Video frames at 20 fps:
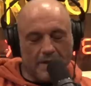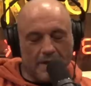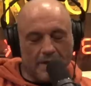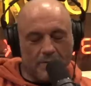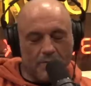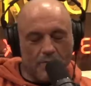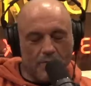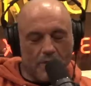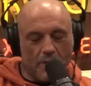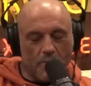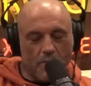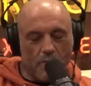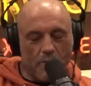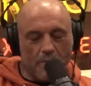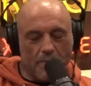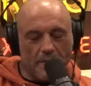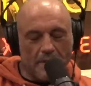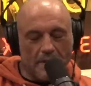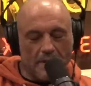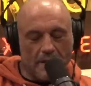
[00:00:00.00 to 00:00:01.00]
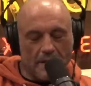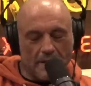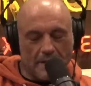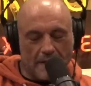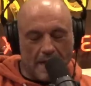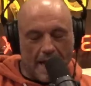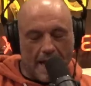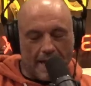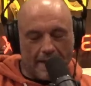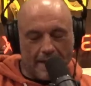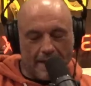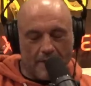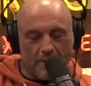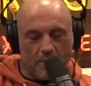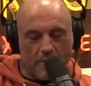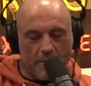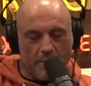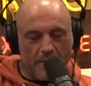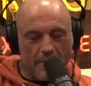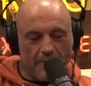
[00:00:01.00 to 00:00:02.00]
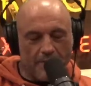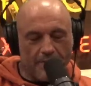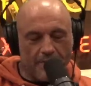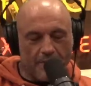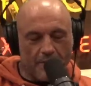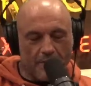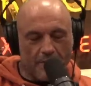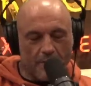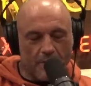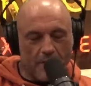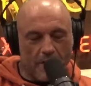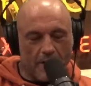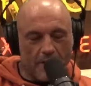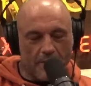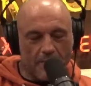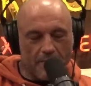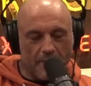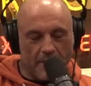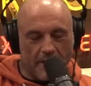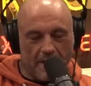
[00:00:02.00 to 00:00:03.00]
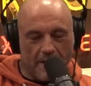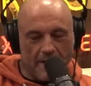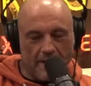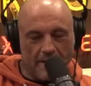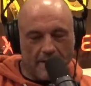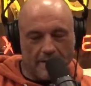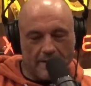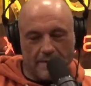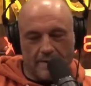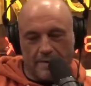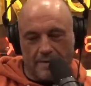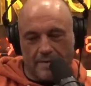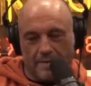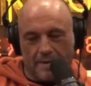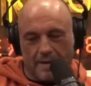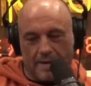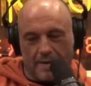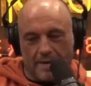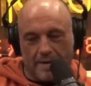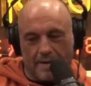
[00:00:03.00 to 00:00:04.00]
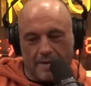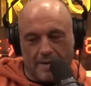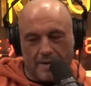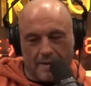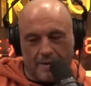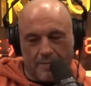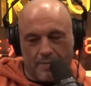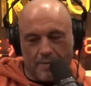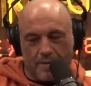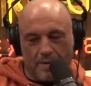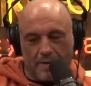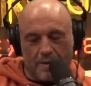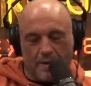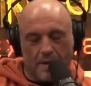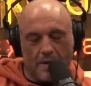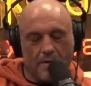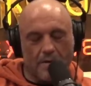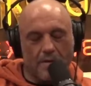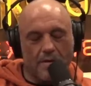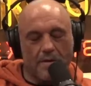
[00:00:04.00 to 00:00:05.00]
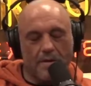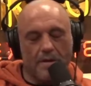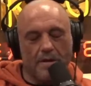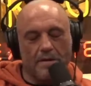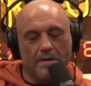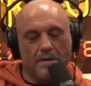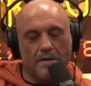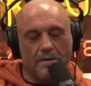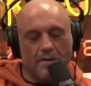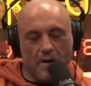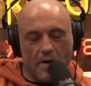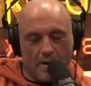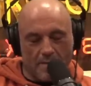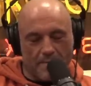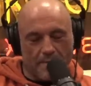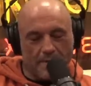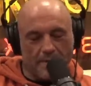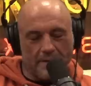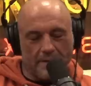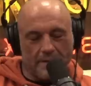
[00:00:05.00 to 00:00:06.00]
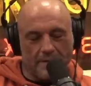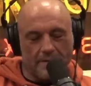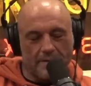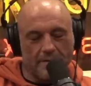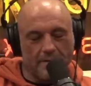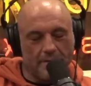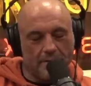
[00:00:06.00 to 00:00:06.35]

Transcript: of like a woman attacking women for wearing bikinis. It's like mm. like what, okay, let's talk about this.